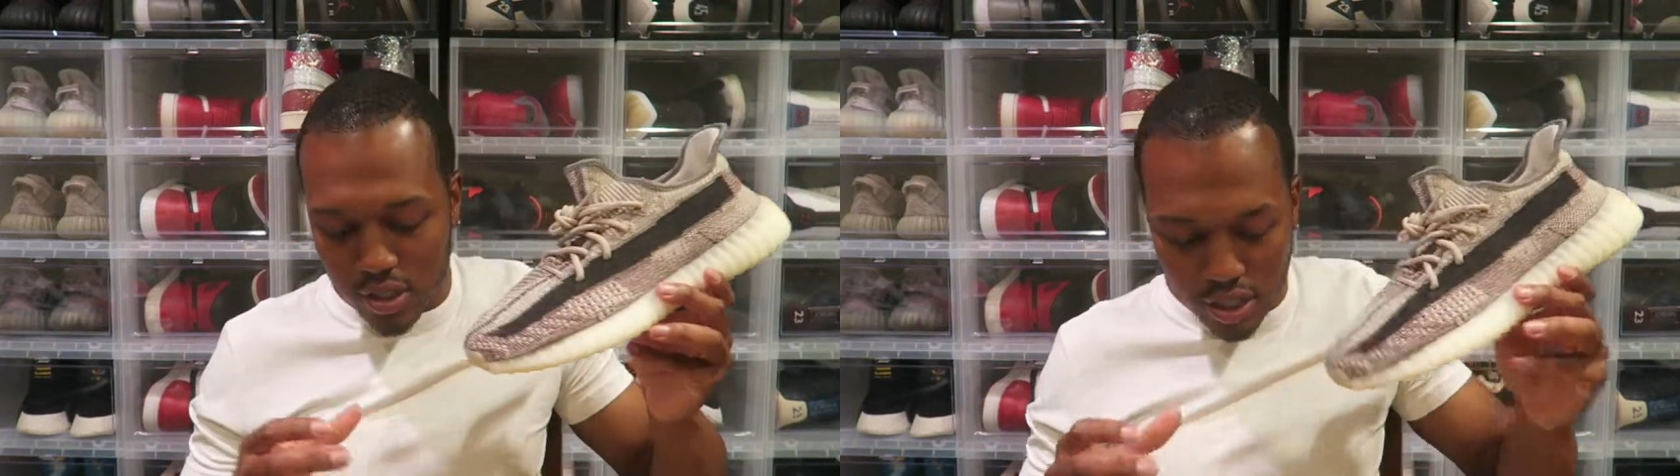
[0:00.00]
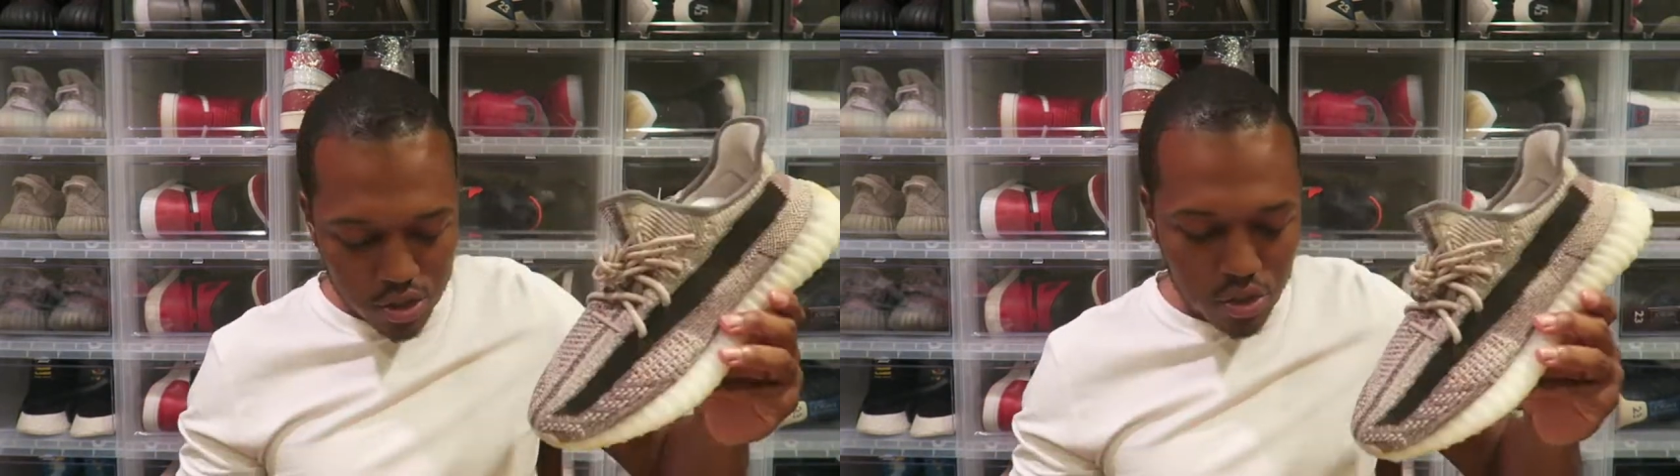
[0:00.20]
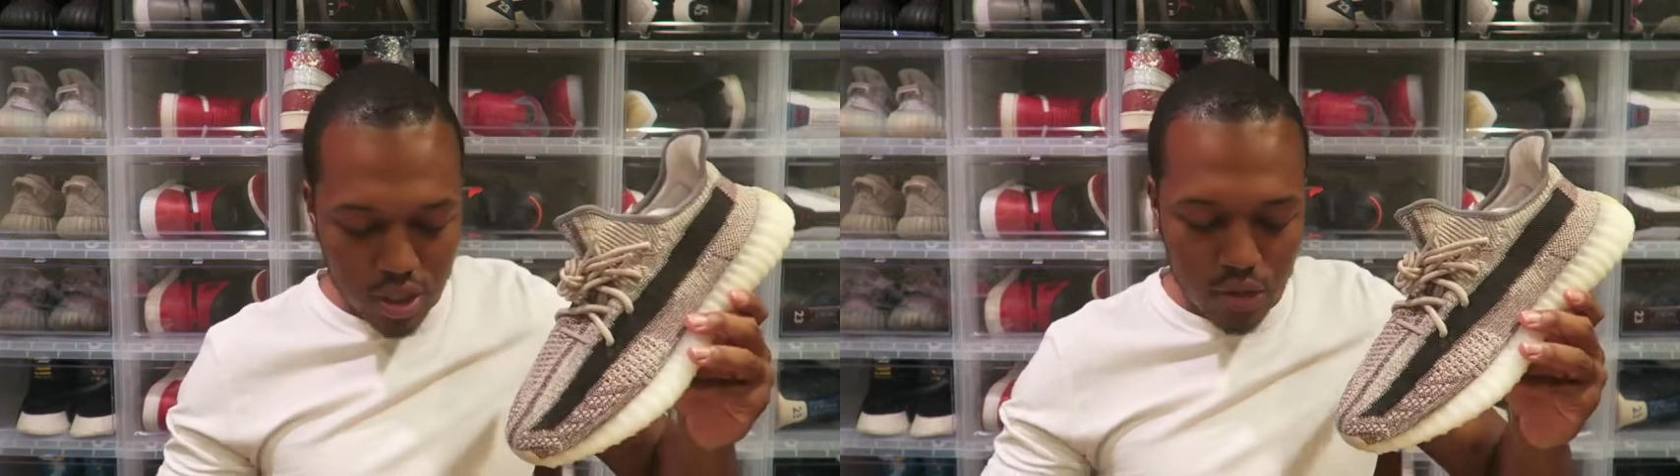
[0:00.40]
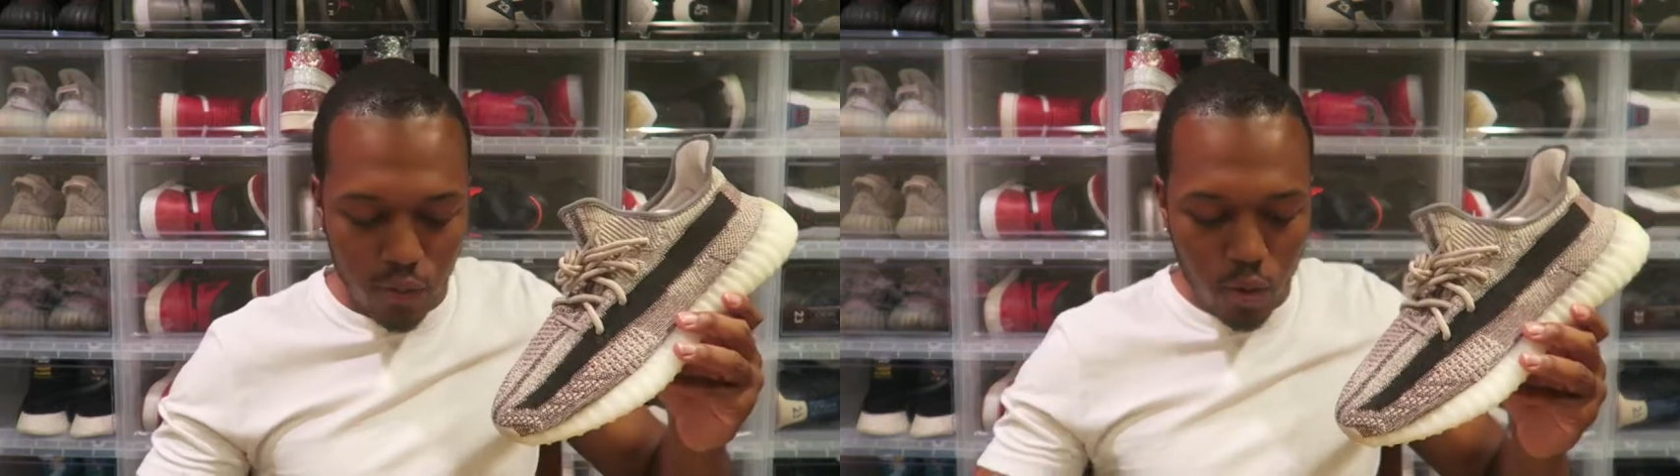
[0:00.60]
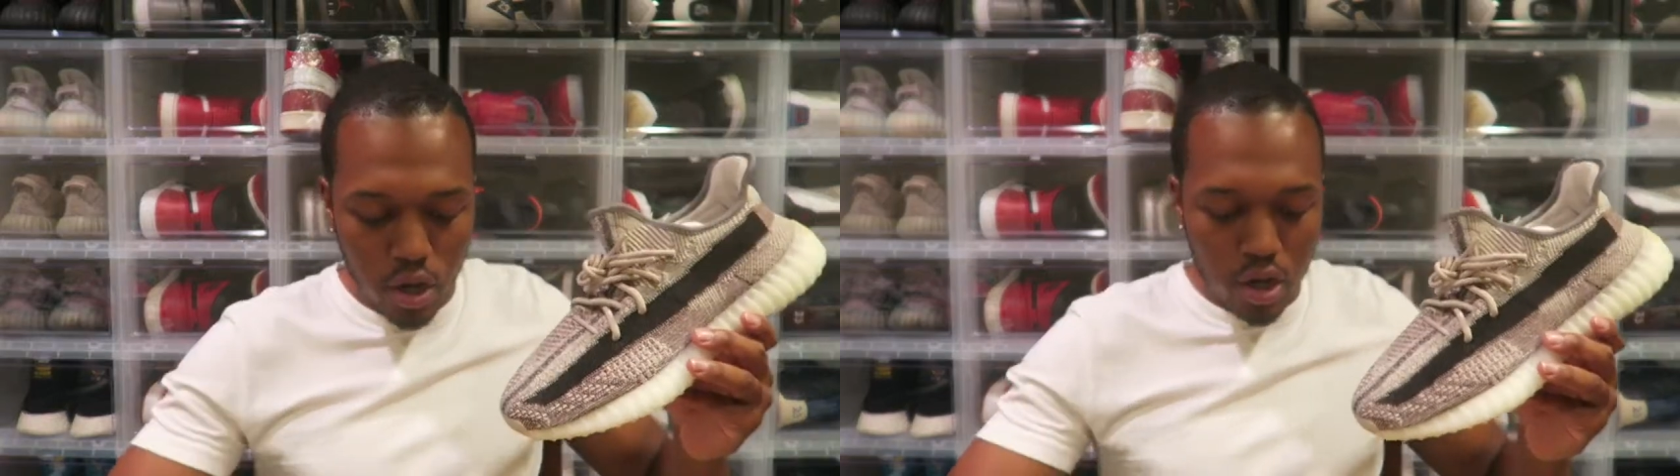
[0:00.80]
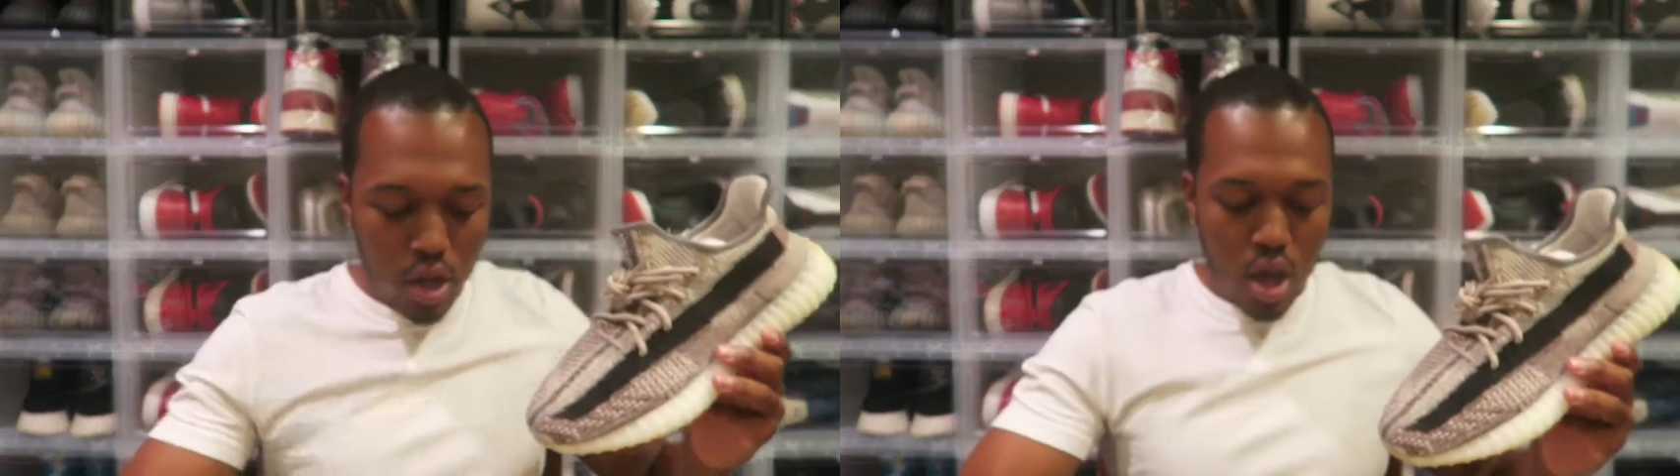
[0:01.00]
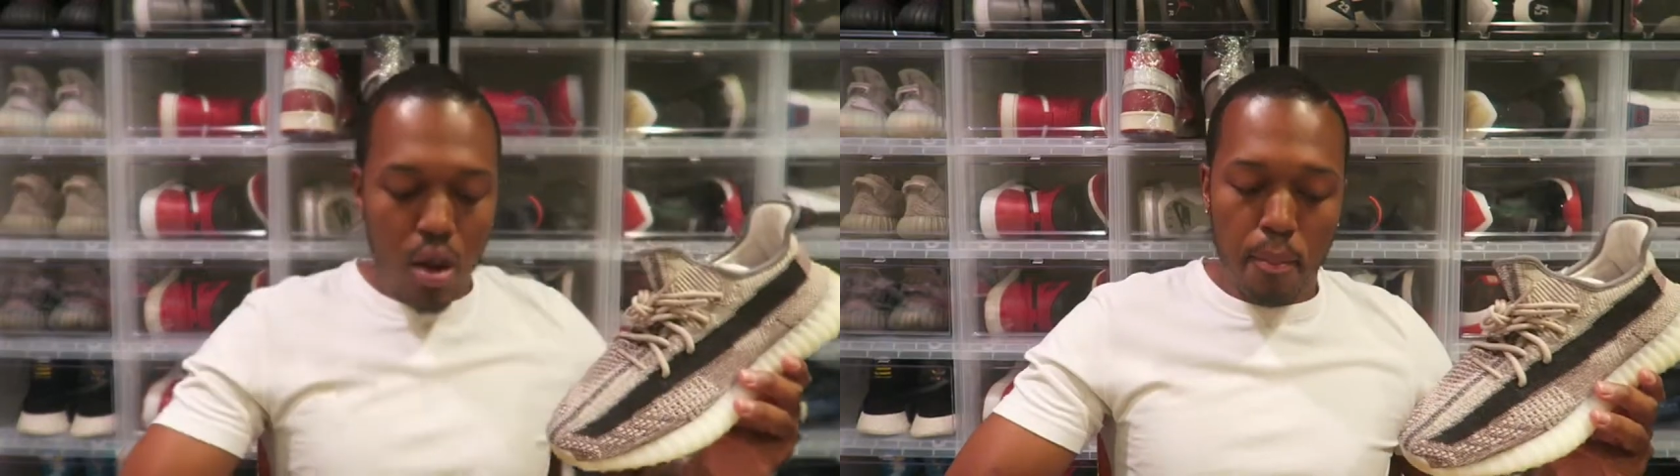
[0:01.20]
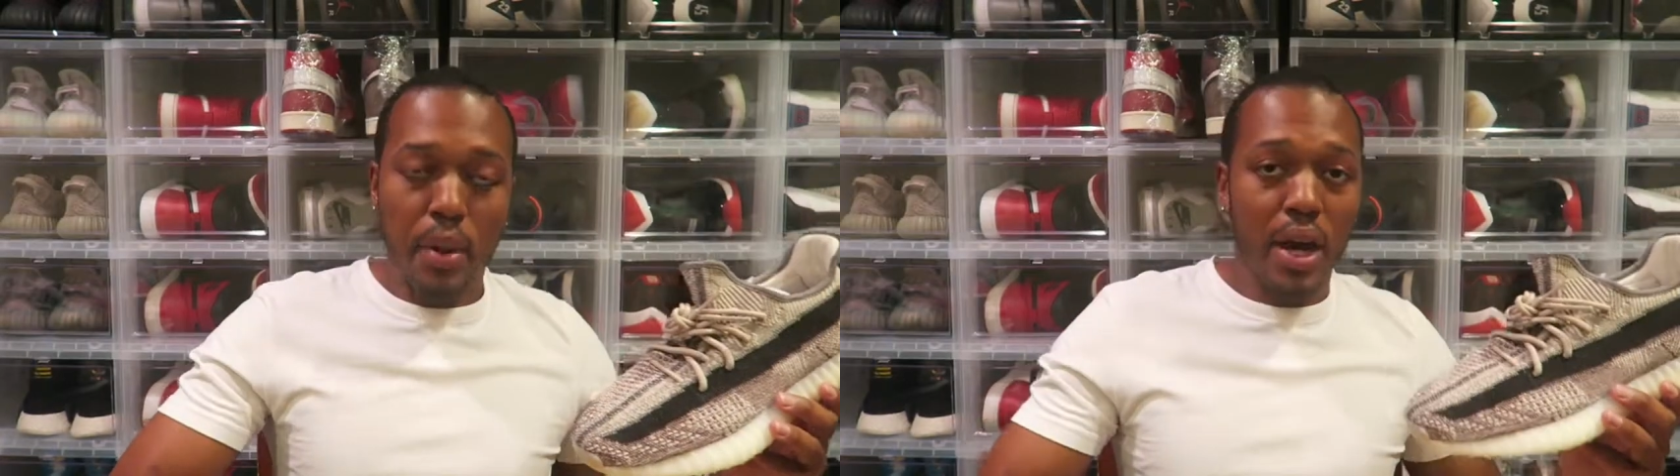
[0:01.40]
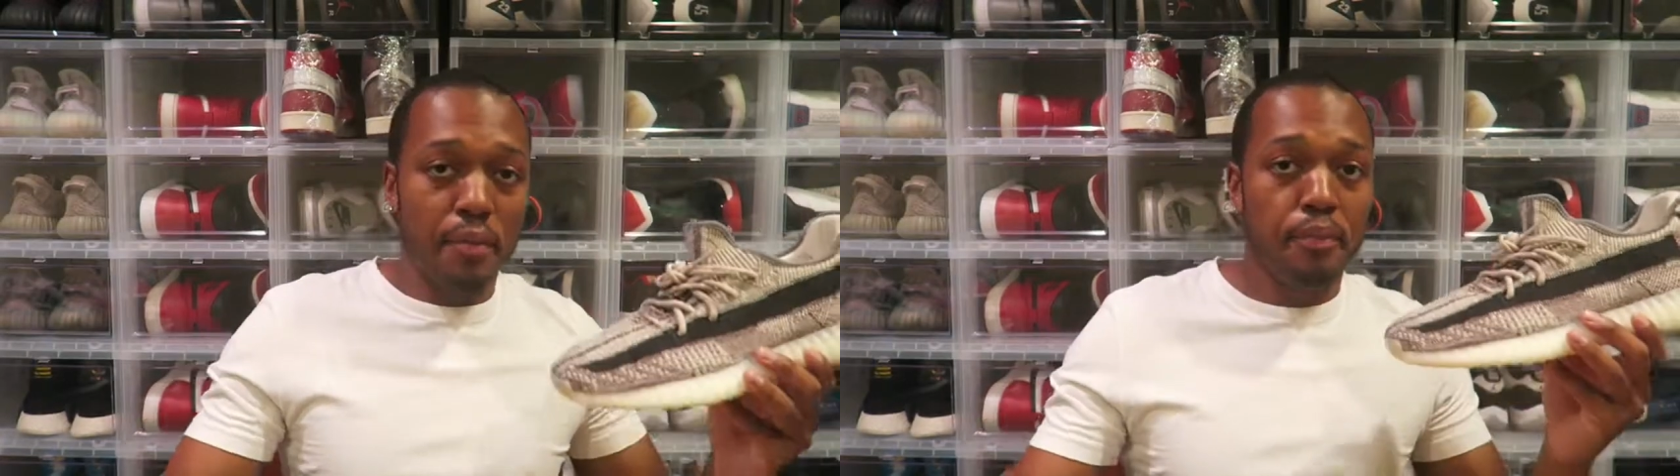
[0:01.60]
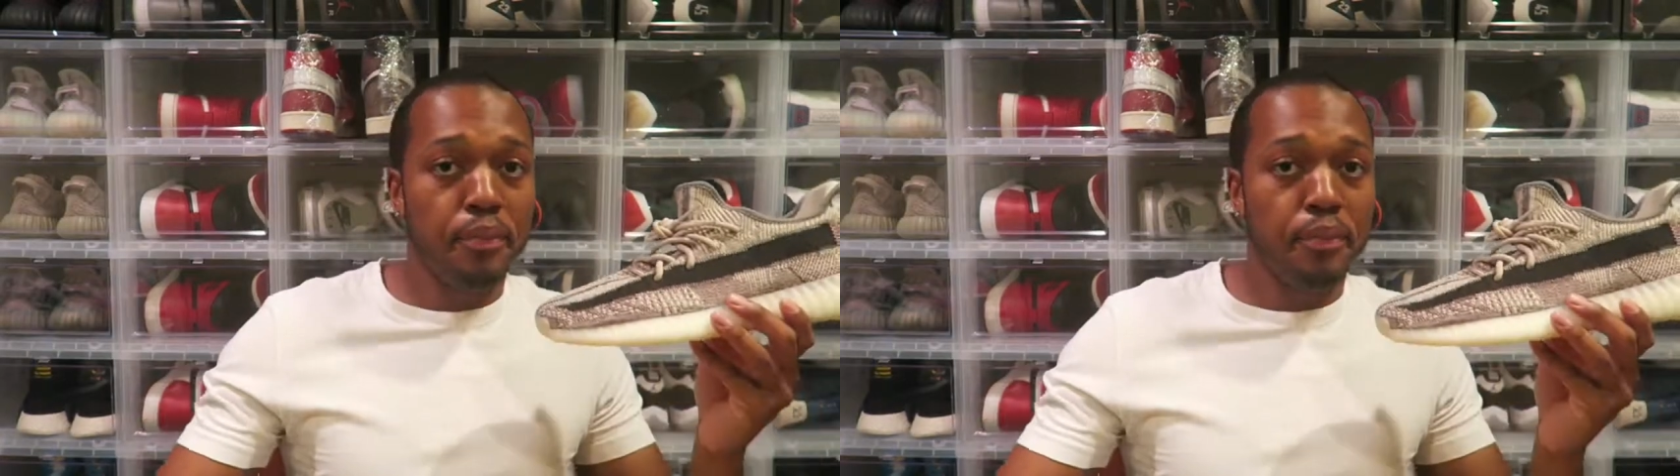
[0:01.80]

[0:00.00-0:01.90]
interest for it, but